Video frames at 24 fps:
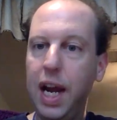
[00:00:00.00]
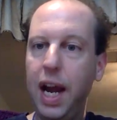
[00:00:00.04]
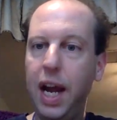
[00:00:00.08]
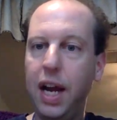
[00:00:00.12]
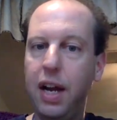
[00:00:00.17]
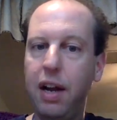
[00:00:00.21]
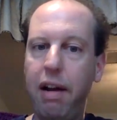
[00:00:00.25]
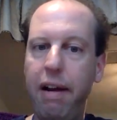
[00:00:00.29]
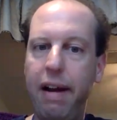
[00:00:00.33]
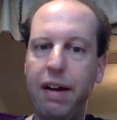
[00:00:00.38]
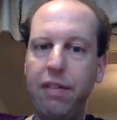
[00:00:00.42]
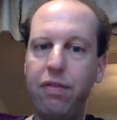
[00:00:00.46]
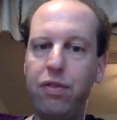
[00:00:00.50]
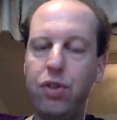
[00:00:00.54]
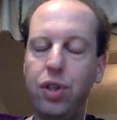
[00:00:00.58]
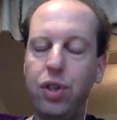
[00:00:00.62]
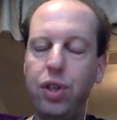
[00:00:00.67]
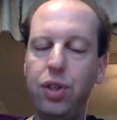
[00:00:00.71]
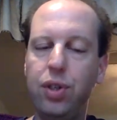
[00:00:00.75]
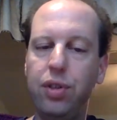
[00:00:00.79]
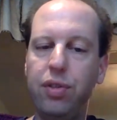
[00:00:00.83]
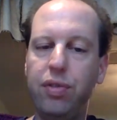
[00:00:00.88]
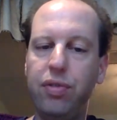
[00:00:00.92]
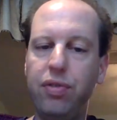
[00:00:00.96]
And after
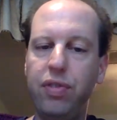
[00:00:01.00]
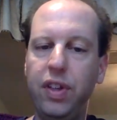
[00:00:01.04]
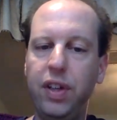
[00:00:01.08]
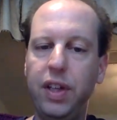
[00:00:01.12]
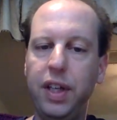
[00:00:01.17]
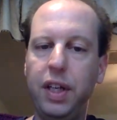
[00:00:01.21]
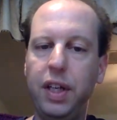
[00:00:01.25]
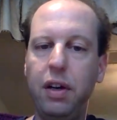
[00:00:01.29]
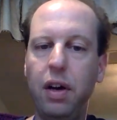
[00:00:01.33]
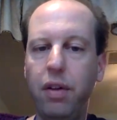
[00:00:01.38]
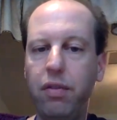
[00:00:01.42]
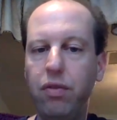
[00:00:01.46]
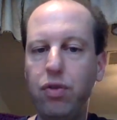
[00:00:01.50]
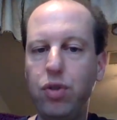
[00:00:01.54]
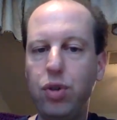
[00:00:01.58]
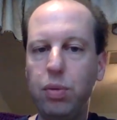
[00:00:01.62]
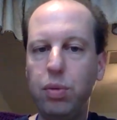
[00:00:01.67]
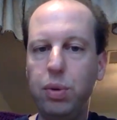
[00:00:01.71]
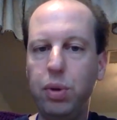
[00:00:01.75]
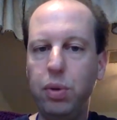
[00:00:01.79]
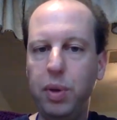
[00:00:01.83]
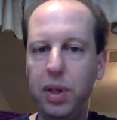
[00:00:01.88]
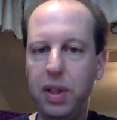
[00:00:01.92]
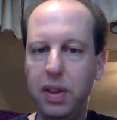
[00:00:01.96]
you're feeling
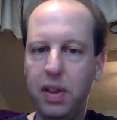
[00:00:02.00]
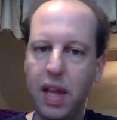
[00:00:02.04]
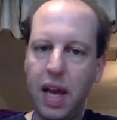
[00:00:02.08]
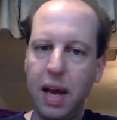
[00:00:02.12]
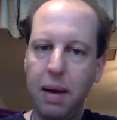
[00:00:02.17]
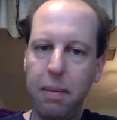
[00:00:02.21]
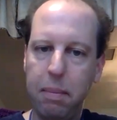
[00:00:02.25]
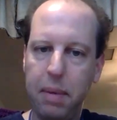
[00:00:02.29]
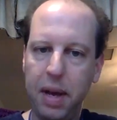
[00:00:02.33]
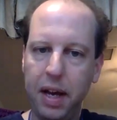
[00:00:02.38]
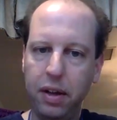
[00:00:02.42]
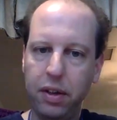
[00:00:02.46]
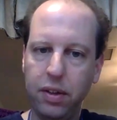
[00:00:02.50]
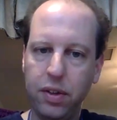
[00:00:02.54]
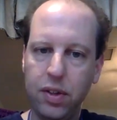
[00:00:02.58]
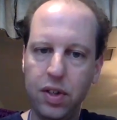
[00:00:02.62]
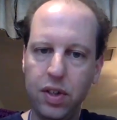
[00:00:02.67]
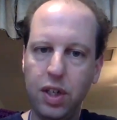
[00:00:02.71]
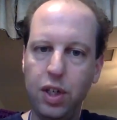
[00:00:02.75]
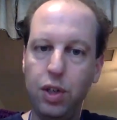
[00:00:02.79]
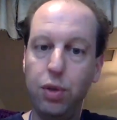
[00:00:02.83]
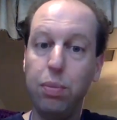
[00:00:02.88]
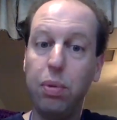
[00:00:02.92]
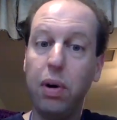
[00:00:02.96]
comfortable with that belt
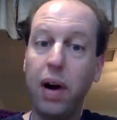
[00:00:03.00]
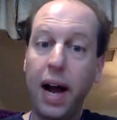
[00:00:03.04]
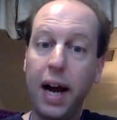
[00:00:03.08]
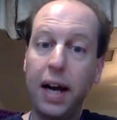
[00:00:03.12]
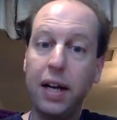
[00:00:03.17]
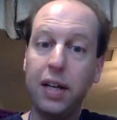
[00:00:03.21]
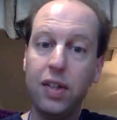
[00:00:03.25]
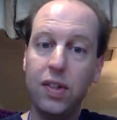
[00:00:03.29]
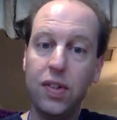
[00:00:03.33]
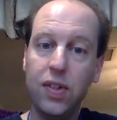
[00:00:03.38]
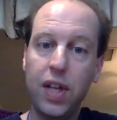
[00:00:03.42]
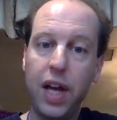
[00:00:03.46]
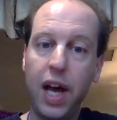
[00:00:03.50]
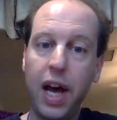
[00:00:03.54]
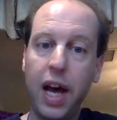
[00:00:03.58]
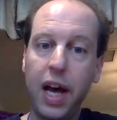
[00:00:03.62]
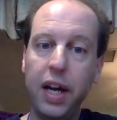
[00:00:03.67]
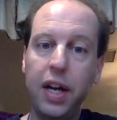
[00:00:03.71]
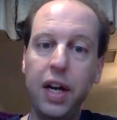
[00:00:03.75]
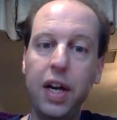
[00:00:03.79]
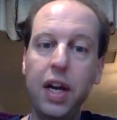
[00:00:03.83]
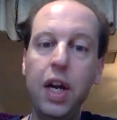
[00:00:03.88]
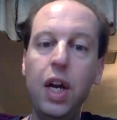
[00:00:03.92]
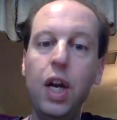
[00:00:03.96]
and you practice that,